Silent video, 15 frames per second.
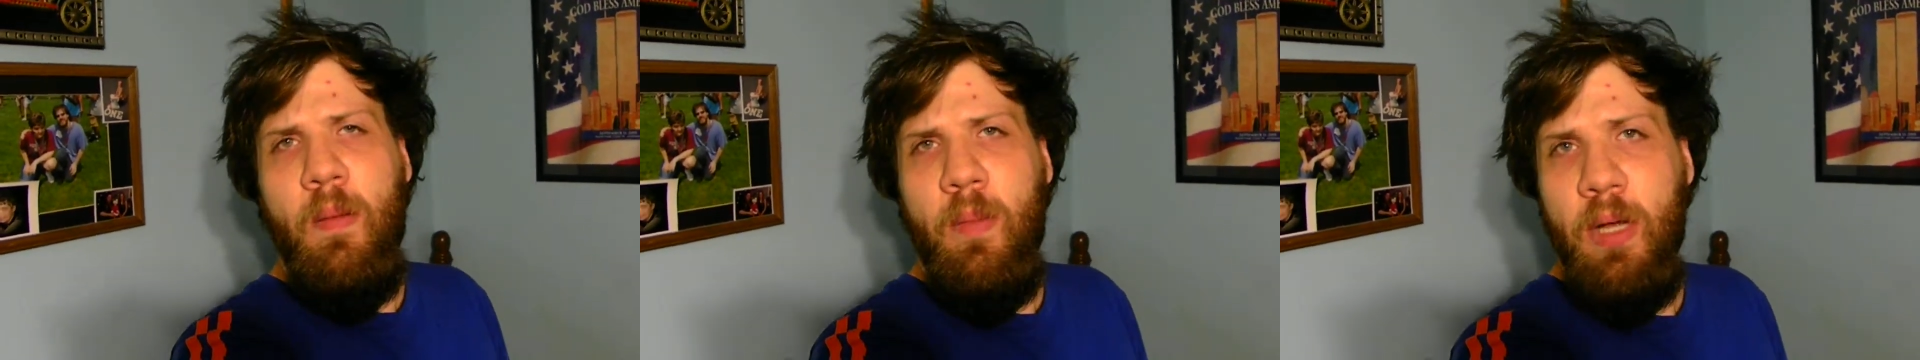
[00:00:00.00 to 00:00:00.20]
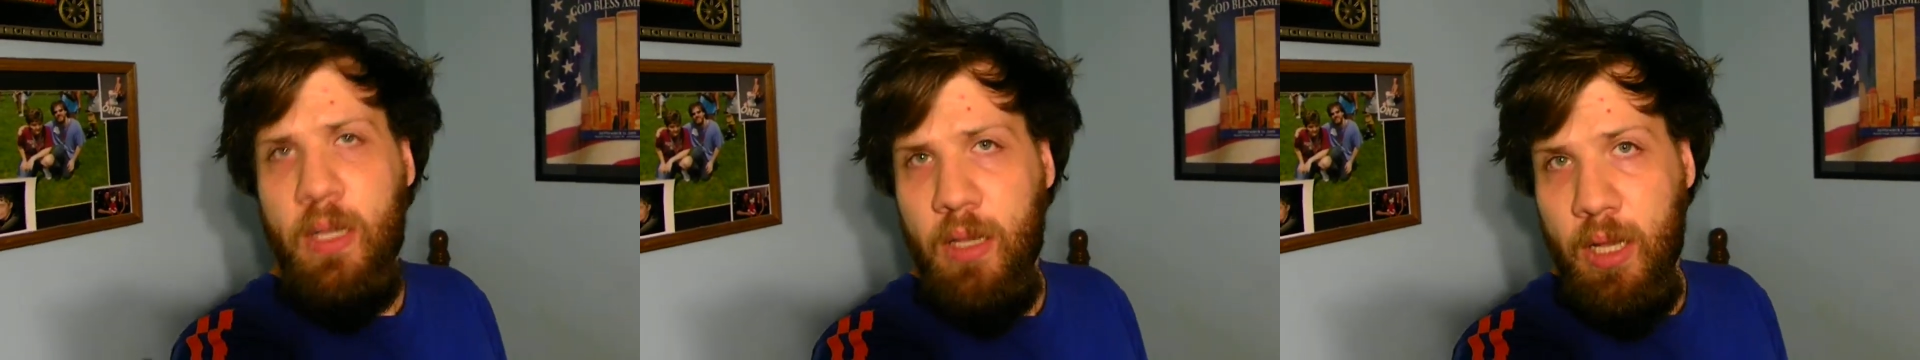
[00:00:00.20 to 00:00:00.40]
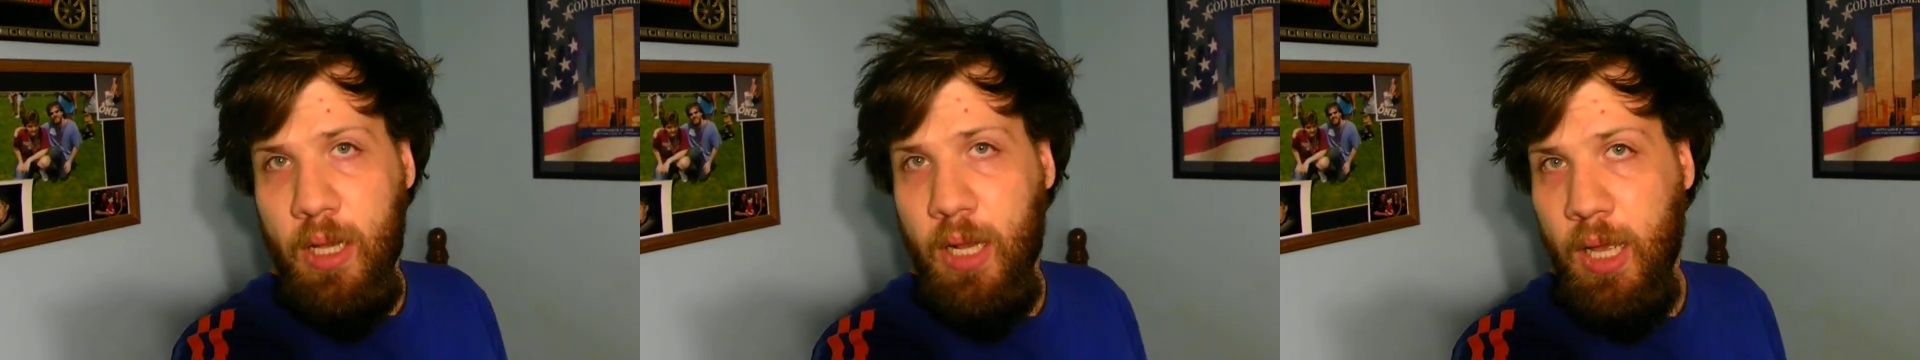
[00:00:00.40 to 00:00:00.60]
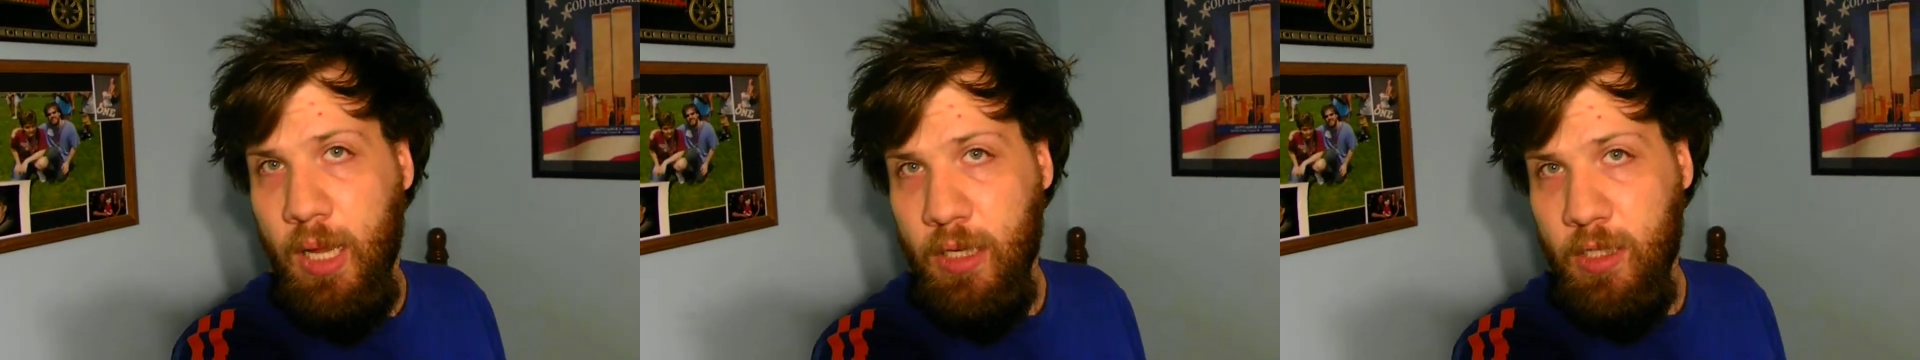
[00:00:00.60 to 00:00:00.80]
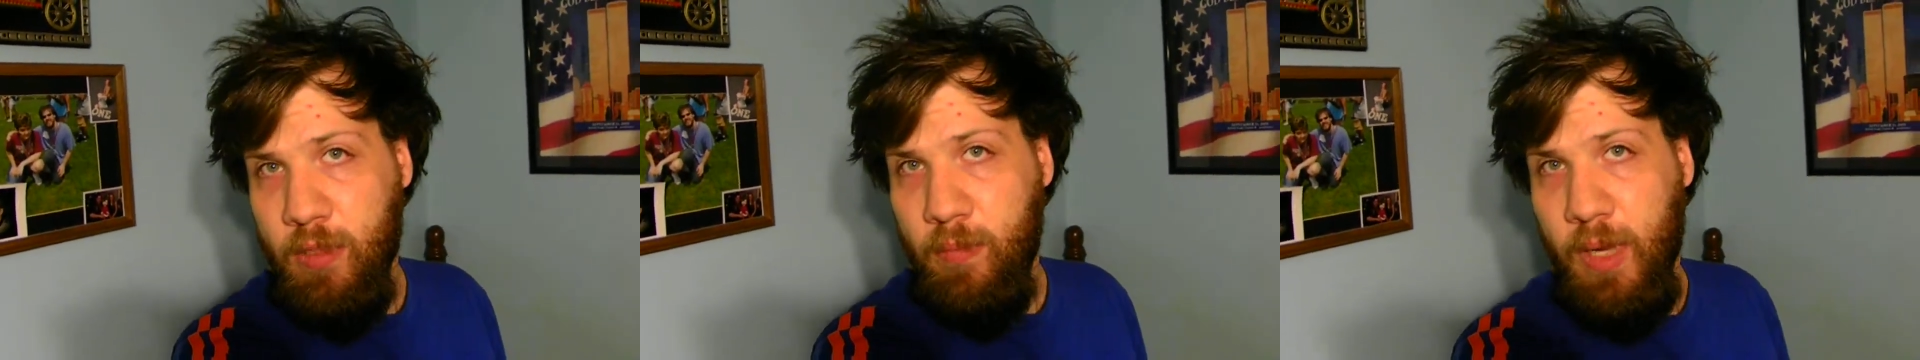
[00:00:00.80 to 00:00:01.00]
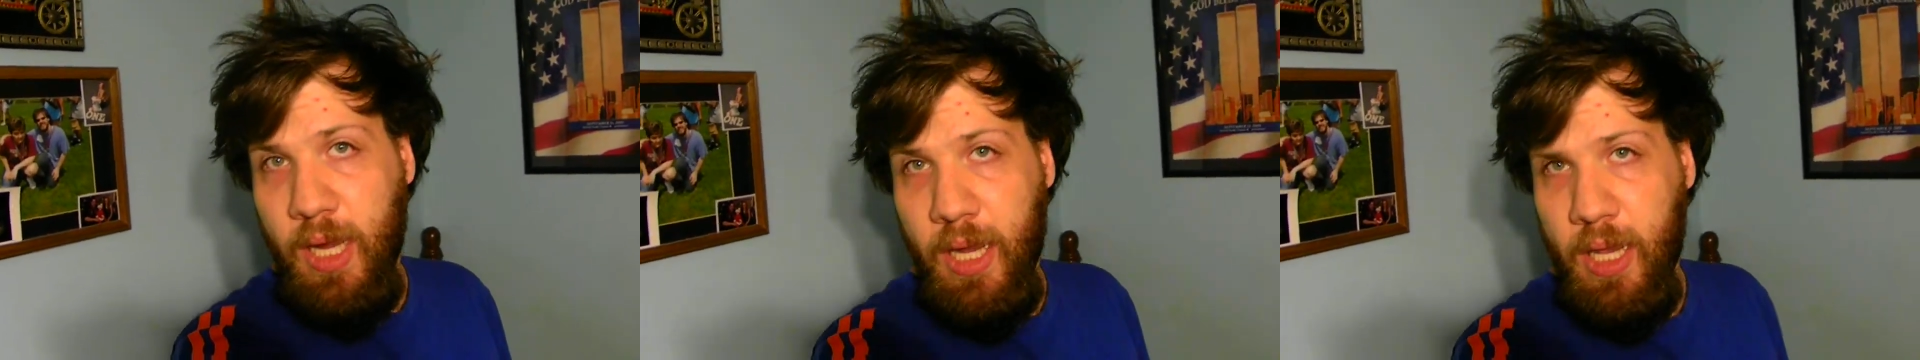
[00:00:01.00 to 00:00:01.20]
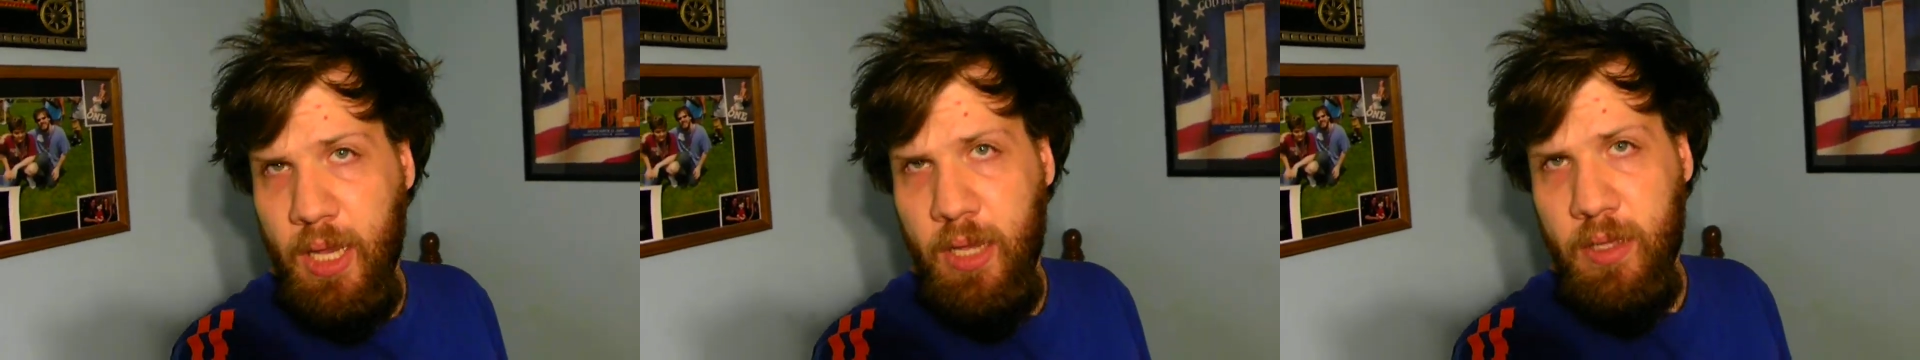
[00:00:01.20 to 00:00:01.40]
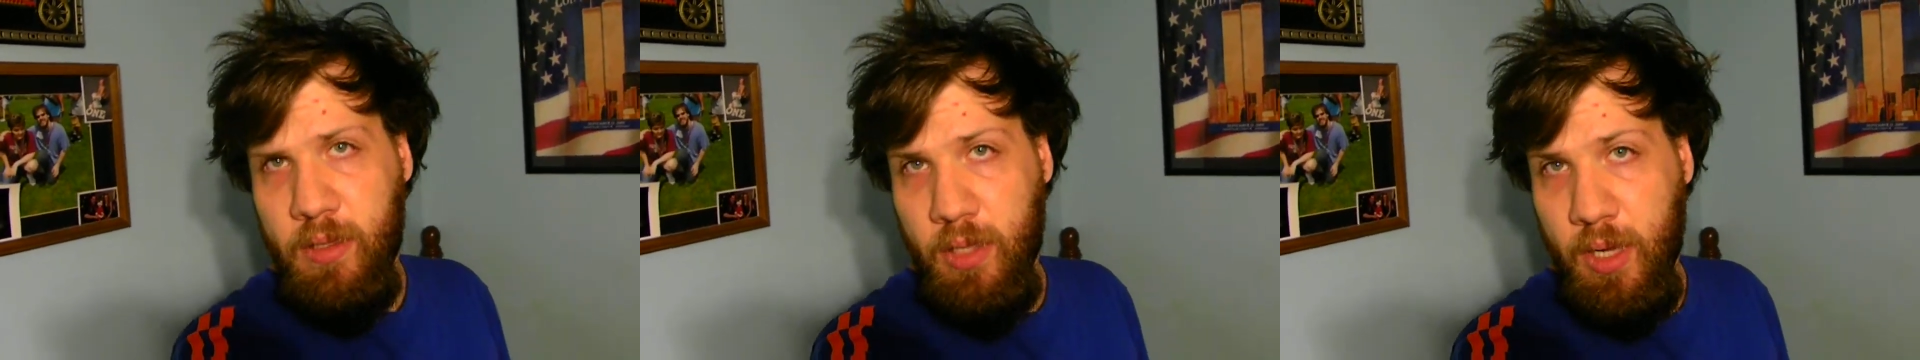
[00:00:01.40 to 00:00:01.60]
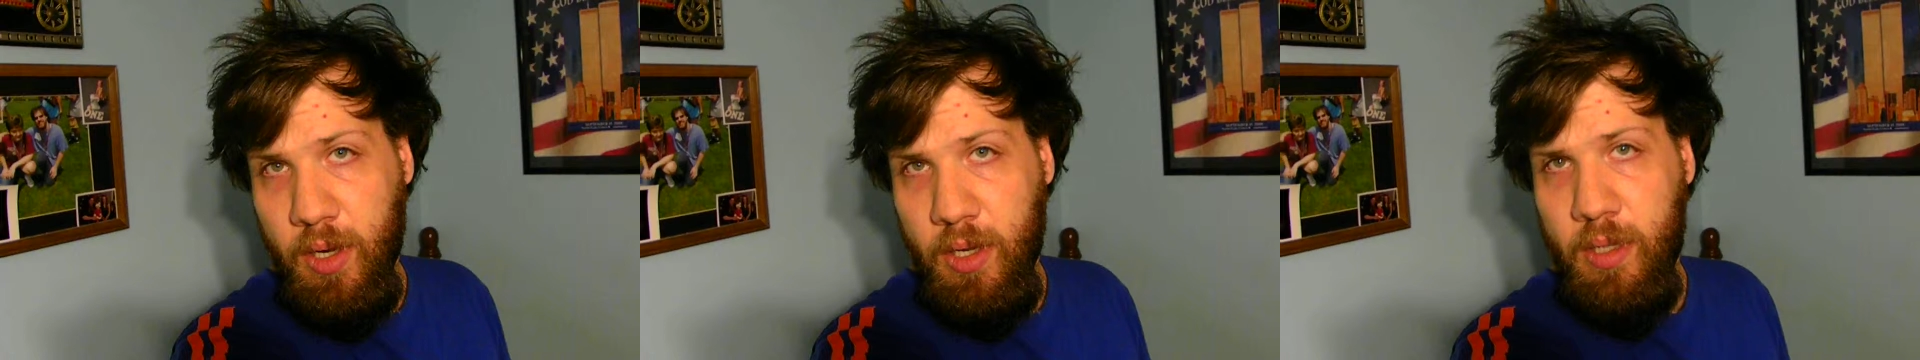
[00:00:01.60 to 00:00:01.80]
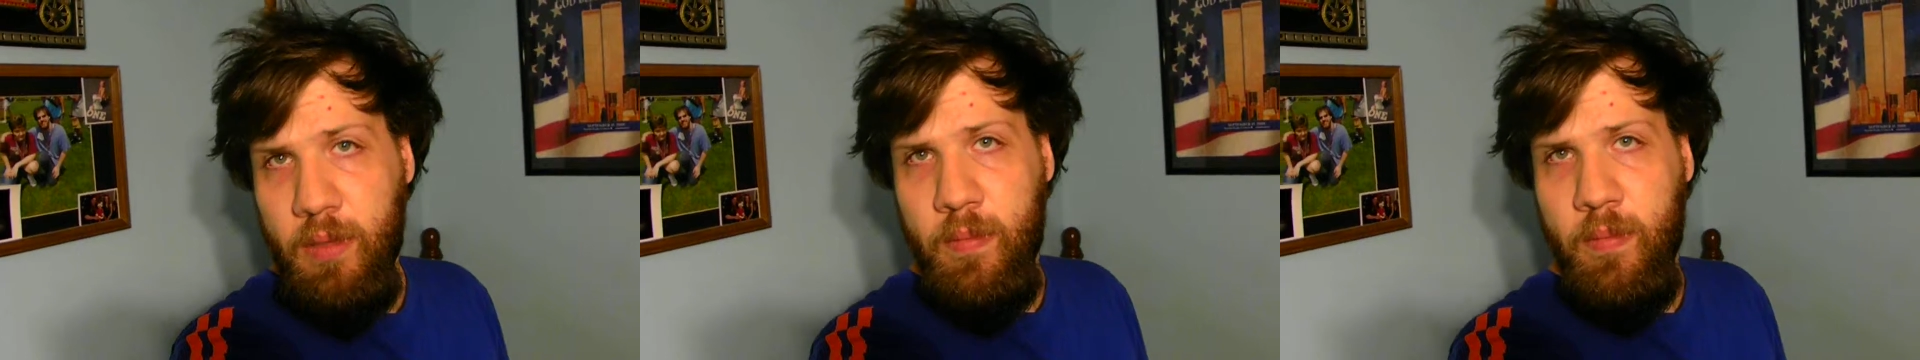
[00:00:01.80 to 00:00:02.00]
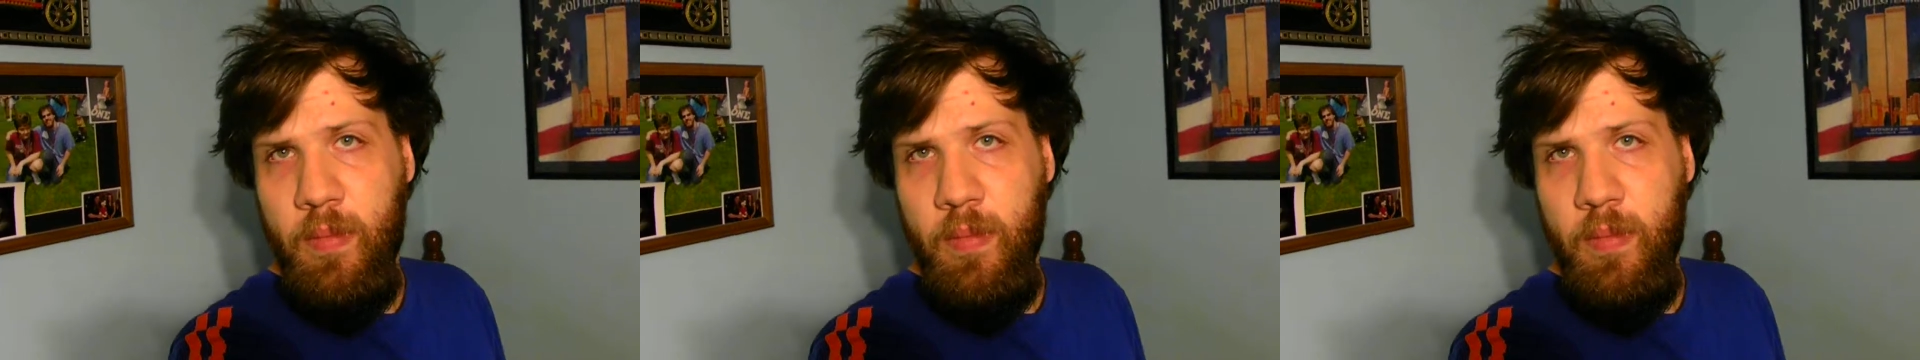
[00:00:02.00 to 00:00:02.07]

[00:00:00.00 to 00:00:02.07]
but you can actually buy an antenna